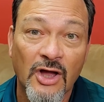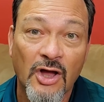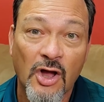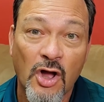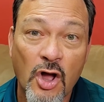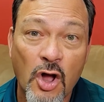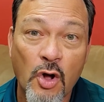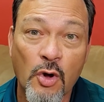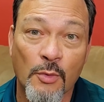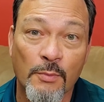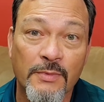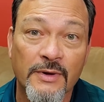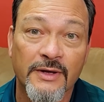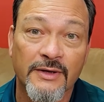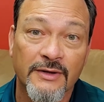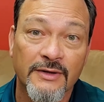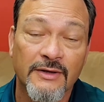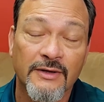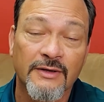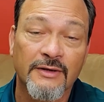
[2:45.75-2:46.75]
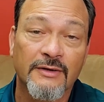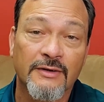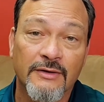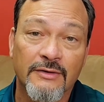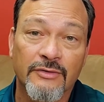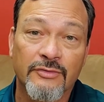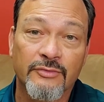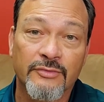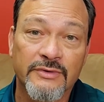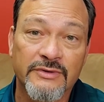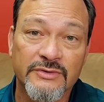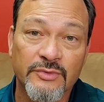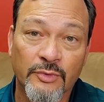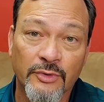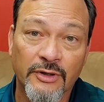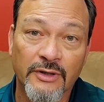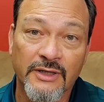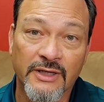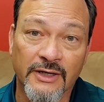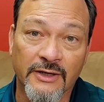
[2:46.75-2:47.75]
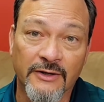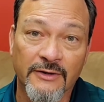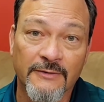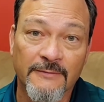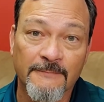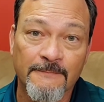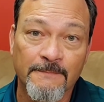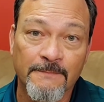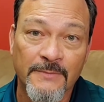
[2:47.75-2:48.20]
hope through his word here.